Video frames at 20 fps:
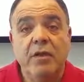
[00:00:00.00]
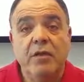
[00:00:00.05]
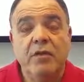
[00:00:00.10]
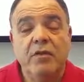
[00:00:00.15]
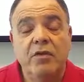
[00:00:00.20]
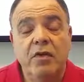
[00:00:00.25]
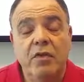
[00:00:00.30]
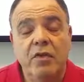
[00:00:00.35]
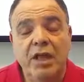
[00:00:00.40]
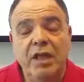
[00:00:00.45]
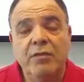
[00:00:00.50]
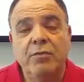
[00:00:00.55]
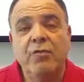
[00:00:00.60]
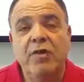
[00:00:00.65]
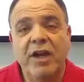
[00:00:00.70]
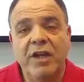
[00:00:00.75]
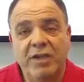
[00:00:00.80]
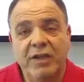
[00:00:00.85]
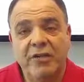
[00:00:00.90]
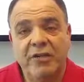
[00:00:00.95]
So let's
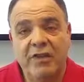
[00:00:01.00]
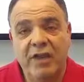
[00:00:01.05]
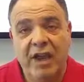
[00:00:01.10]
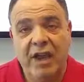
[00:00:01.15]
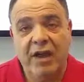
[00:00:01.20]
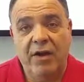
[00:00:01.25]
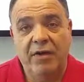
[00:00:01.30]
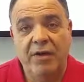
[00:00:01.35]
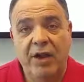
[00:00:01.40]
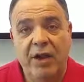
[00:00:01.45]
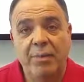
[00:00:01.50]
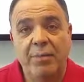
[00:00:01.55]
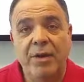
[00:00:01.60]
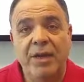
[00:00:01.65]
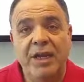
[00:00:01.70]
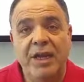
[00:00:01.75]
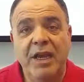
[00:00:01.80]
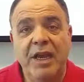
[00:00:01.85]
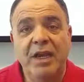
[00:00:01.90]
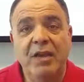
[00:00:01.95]
break this down and
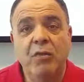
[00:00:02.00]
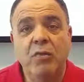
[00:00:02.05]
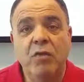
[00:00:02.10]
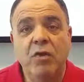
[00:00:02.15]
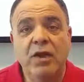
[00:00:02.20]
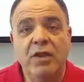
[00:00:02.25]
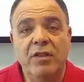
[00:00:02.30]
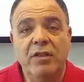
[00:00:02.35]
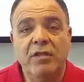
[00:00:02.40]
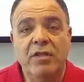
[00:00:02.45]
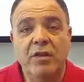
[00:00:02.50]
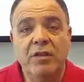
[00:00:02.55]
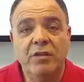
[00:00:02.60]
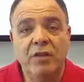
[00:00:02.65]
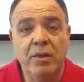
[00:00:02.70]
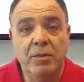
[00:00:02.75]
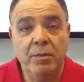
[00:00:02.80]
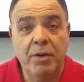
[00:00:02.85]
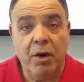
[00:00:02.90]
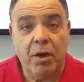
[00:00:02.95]
begin with the
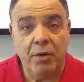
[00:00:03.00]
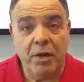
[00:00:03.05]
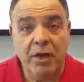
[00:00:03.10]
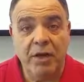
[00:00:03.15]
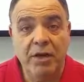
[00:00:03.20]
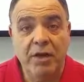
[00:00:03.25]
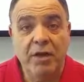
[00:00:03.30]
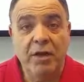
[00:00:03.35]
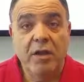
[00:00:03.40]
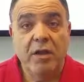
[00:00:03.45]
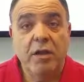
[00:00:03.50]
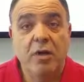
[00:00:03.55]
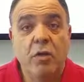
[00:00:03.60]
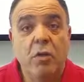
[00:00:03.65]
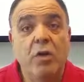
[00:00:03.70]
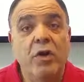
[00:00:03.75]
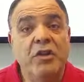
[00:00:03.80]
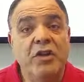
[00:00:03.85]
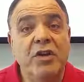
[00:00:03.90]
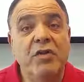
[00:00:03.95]
first component,
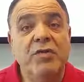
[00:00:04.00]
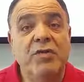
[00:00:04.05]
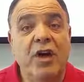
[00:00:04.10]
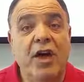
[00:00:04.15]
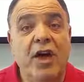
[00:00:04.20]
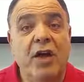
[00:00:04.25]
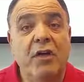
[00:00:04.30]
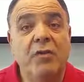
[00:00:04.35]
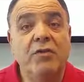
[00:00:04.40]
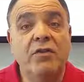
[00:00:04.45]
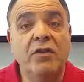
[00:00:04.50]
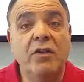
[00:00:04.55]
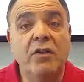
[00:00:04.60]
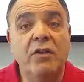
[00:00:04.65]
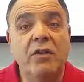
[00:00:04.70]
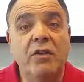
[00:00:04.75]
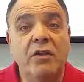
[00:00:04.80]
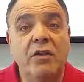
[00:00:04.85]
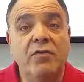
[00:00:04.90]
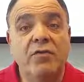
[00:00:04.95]
which involves
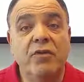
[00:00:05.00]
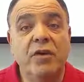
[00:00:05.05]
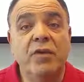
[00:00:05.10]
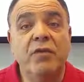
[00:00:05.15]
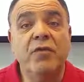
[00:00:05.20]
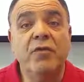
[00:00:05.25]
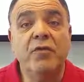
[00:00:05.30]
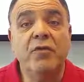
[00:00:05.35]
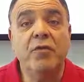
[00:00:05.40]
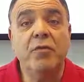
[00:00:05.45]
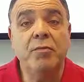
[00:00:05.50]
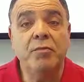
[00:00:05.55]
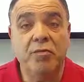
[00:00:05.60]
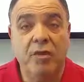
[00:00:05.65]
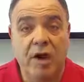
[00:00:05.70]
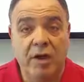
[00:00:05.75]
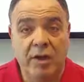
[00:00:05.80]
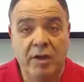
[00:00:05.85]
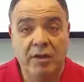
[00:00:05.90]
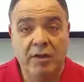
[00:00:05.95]
delivering food
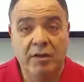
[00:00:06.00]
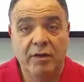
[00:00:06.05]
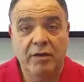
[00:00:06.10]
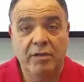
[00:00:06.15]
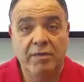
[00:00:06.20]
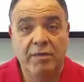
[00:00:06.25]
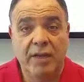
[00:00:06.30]
product.